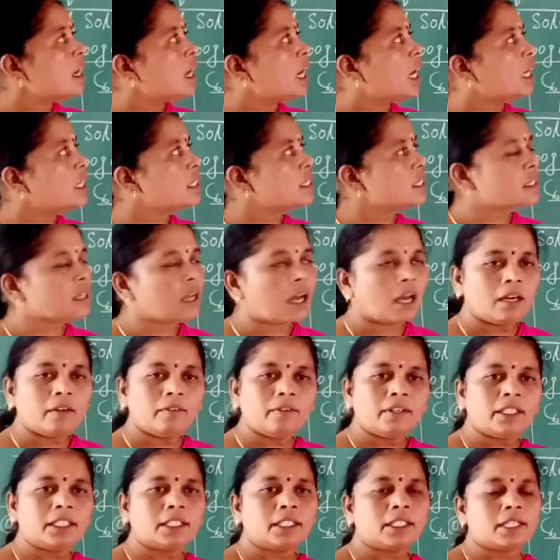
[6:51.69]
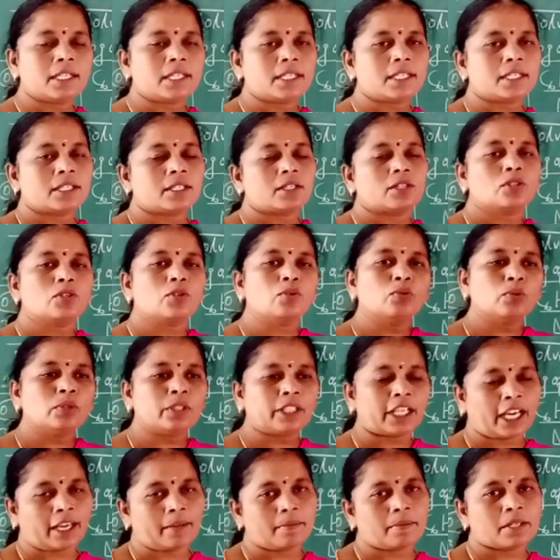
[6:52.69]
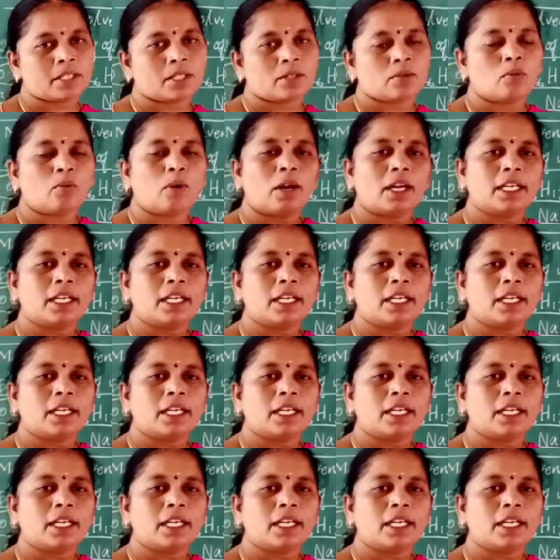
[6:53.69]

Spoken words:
and solvent is two types.